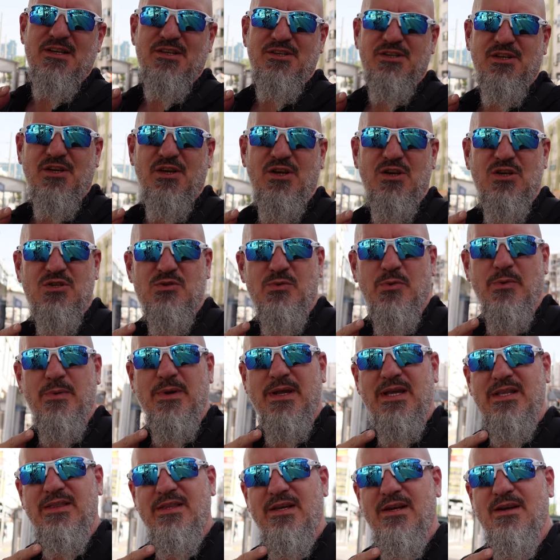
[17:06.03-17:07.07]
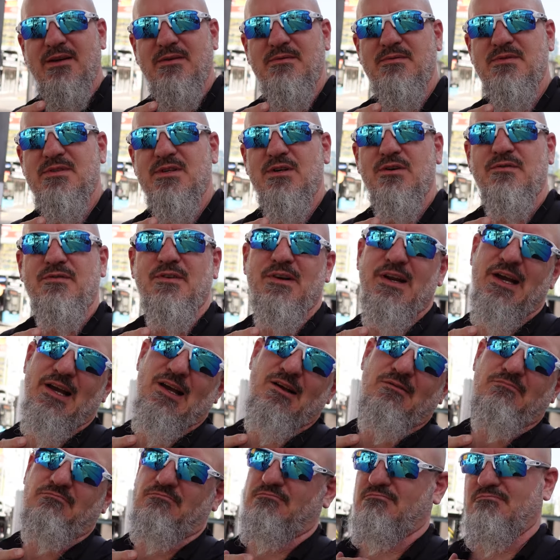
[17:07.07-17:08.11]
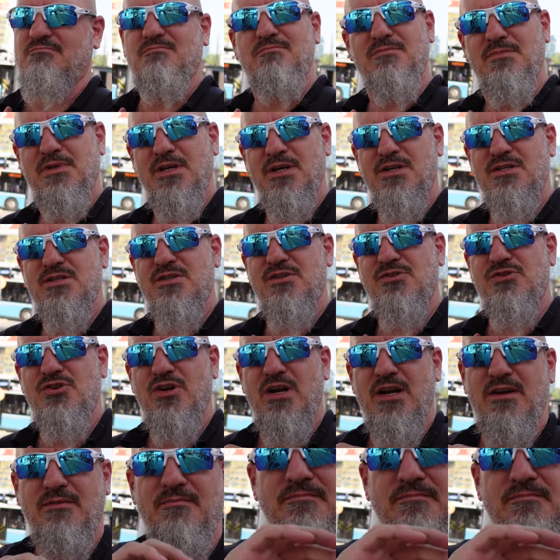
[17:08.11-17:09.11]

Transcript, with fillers: station goes when we get there. So for now, here's the train.